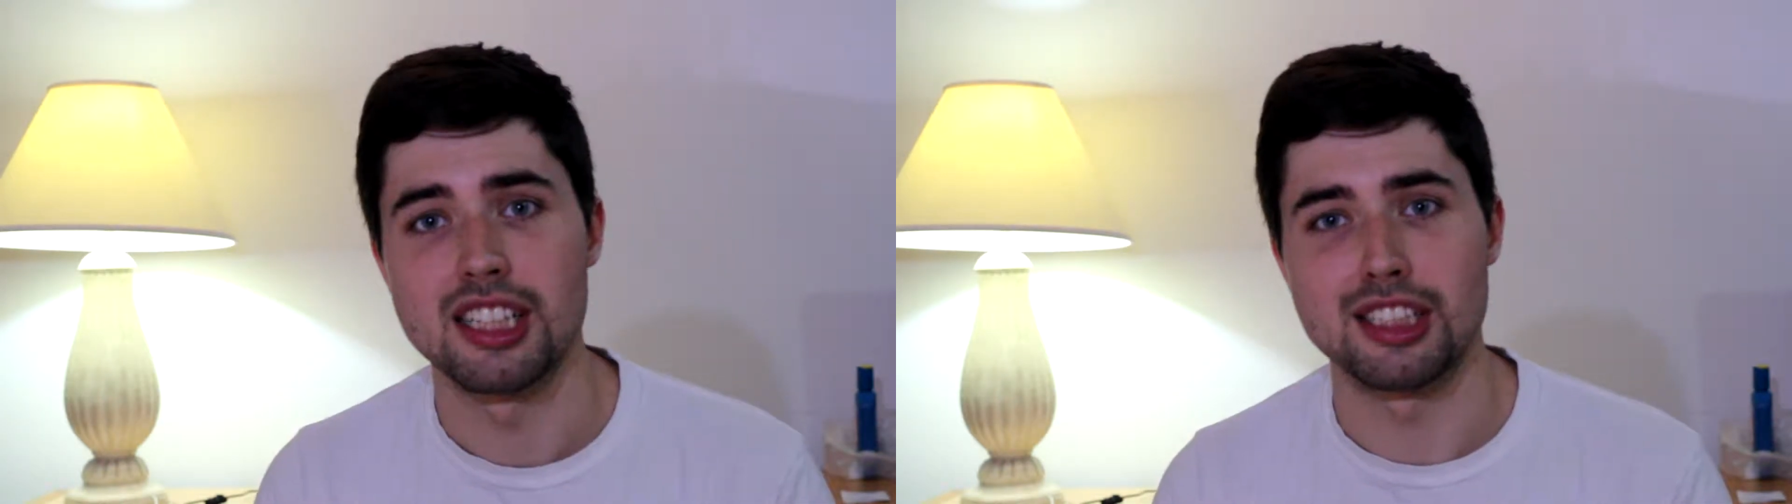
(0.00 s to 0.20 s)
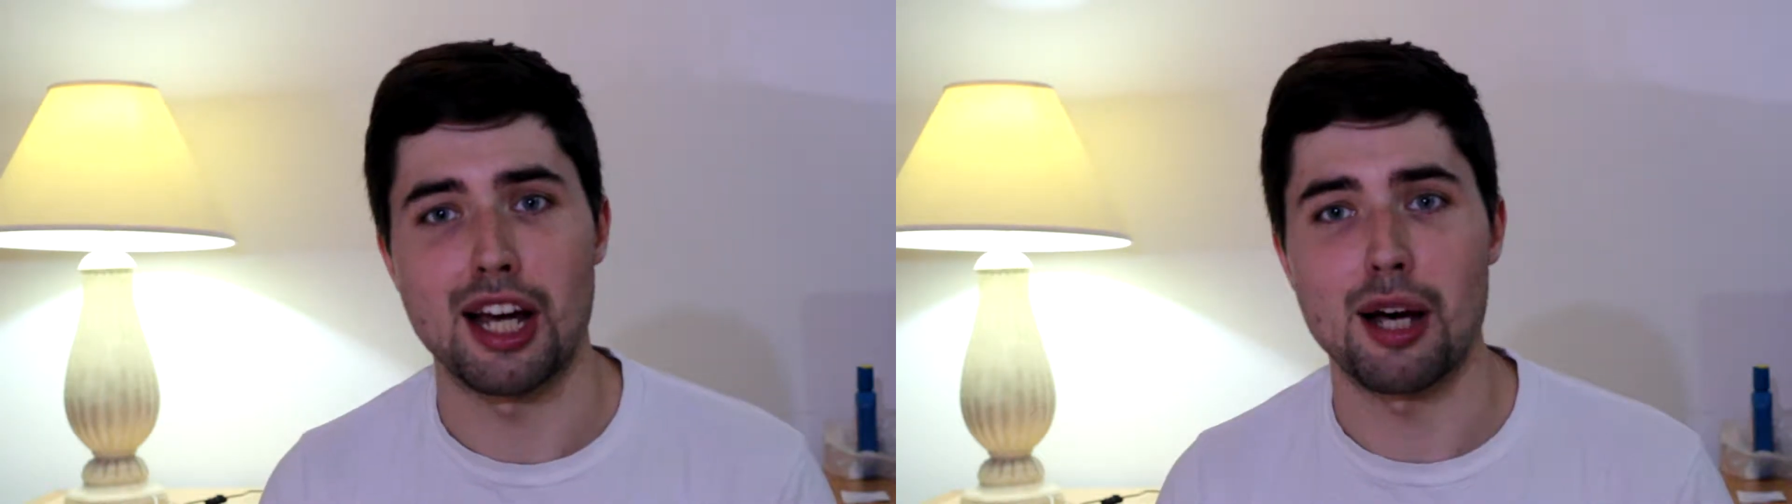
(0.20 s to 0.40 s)

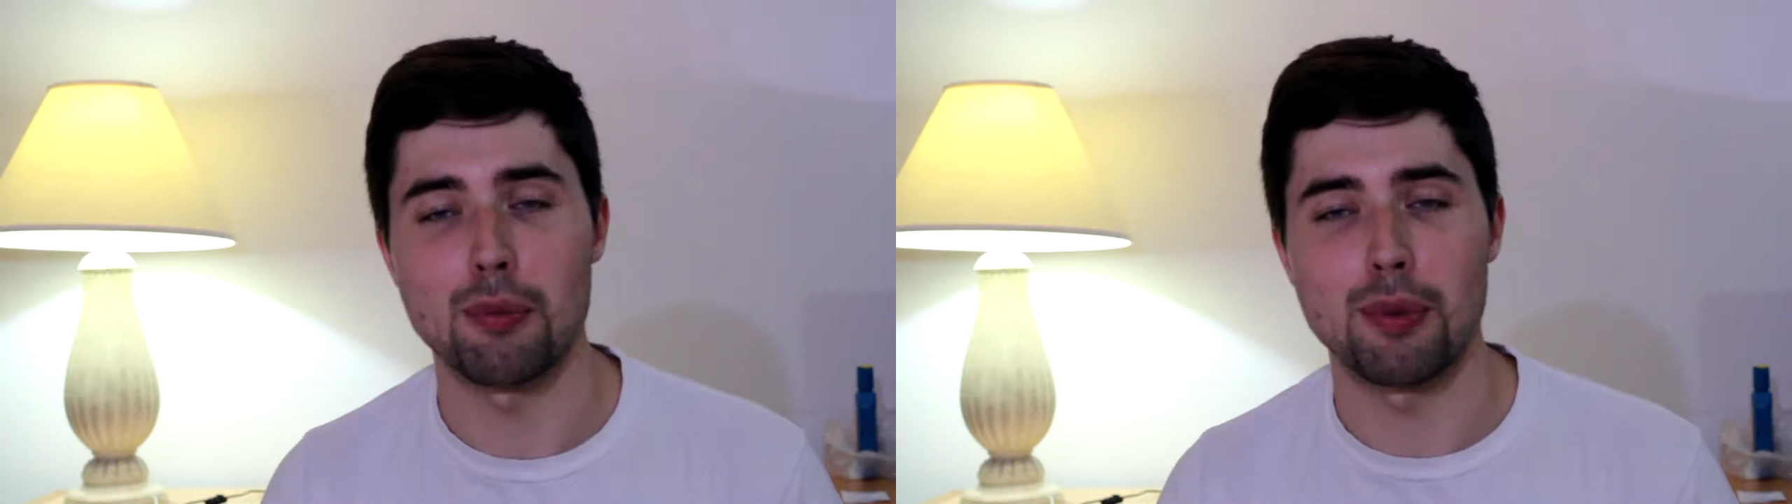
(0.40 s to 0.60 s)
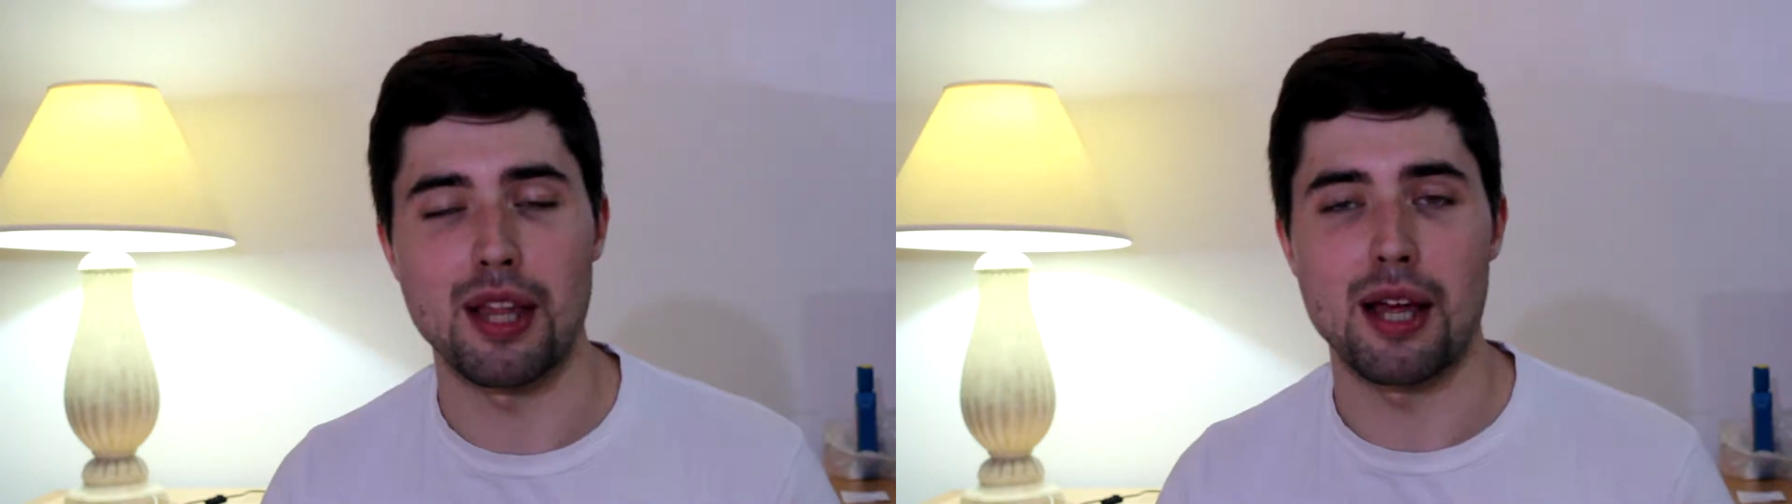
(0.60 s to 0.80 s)
to
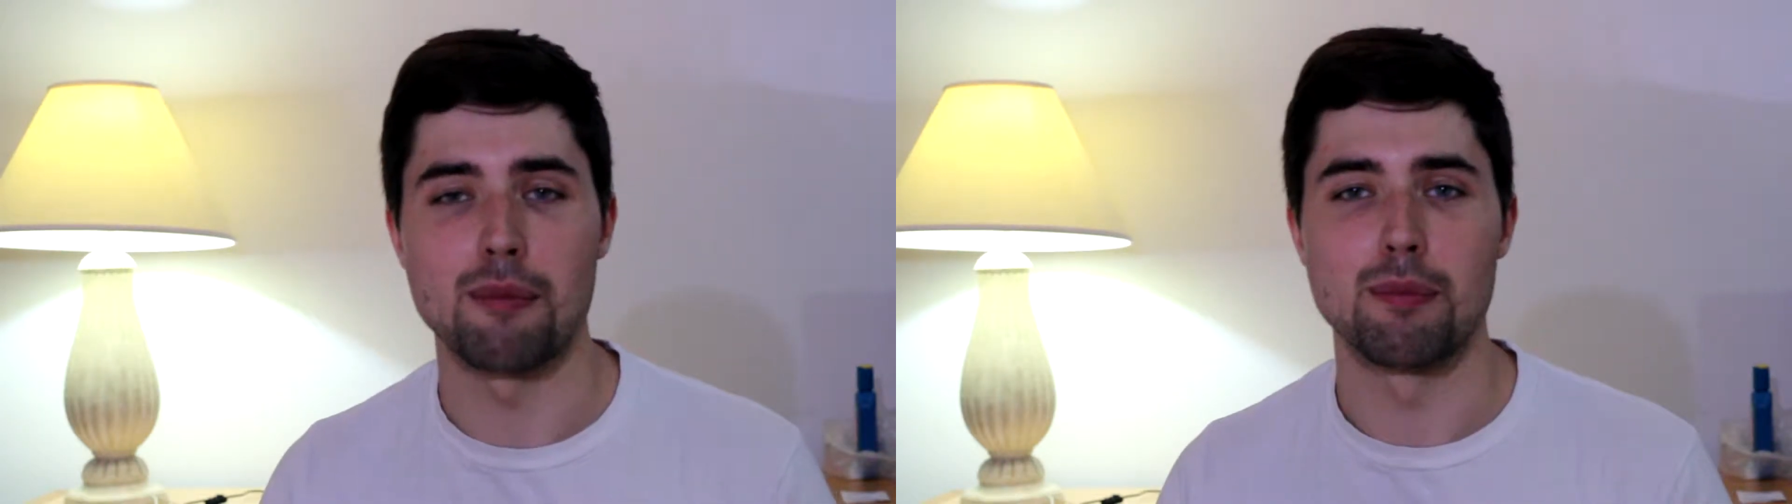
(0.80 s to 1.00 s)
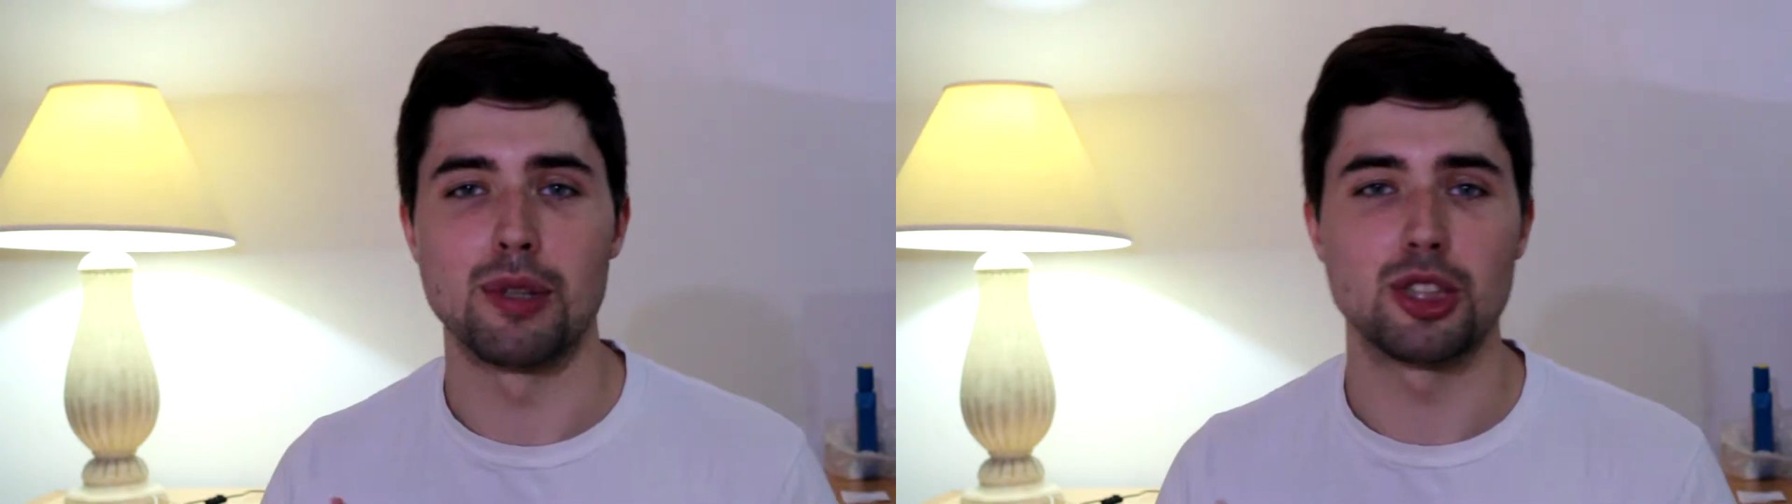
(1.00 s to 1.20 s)
help them